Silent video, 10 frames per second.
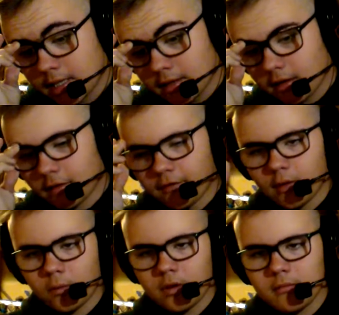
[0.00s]
So if you're
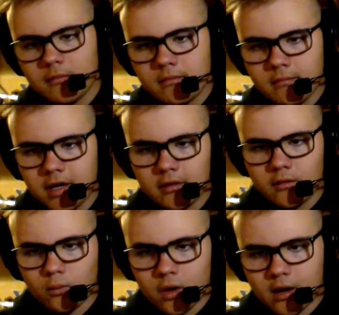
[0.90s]
1 meter
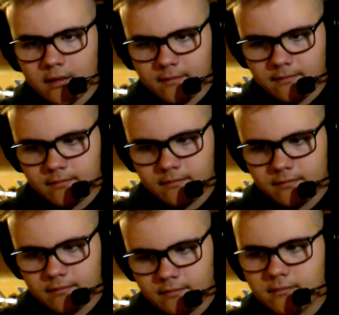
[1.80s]
and 1,
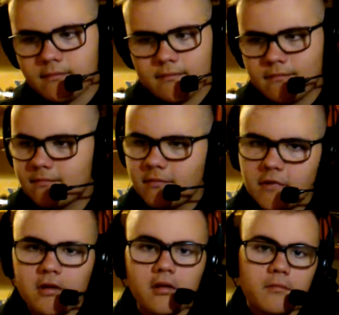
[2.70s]
you
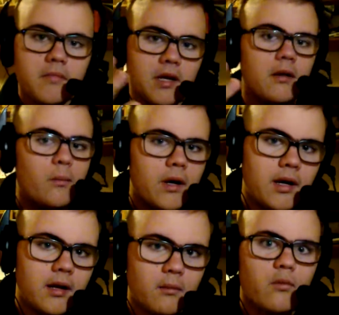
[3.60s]
should be
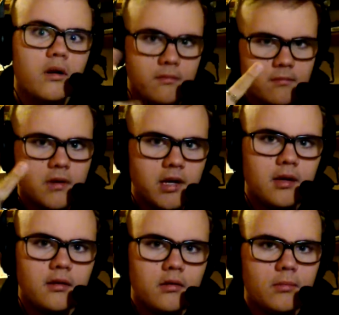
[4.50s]
weighing 1
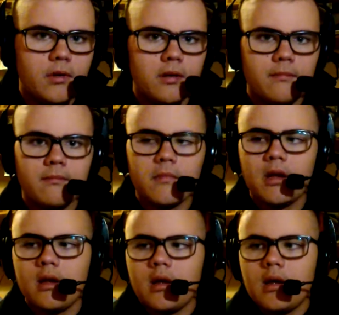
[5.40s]
kilo, but
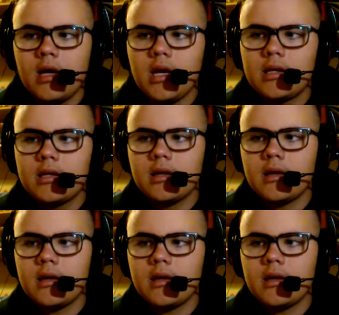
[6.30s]
it's